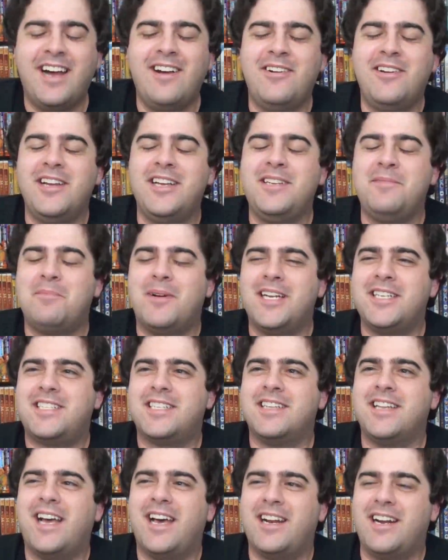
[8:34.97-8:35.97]
He
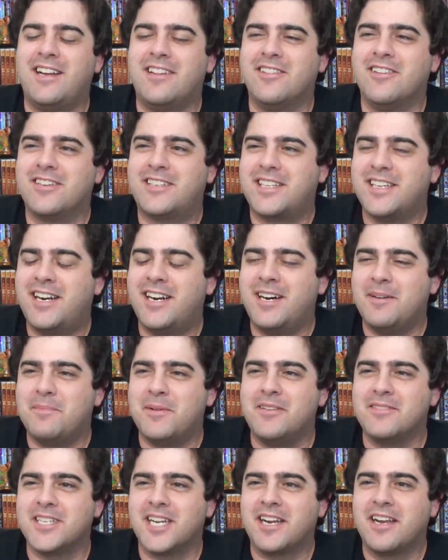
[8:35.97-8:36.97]
mentioned that, and I looked it up,
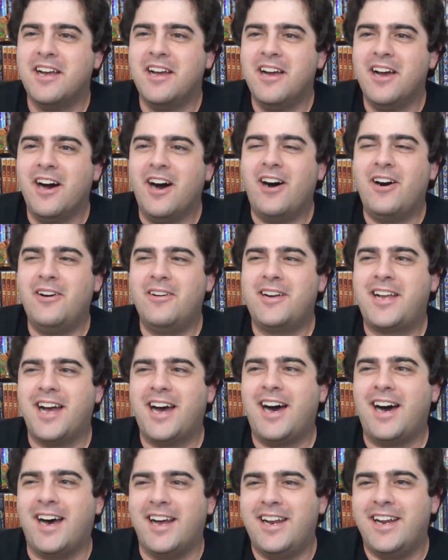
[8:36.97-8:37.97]
and I was like, oh
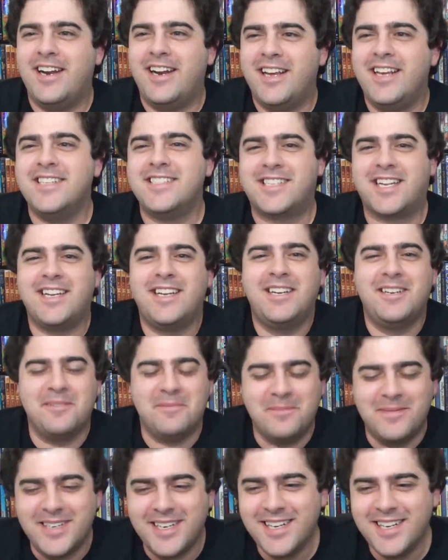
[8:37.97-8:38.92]
God, it is him.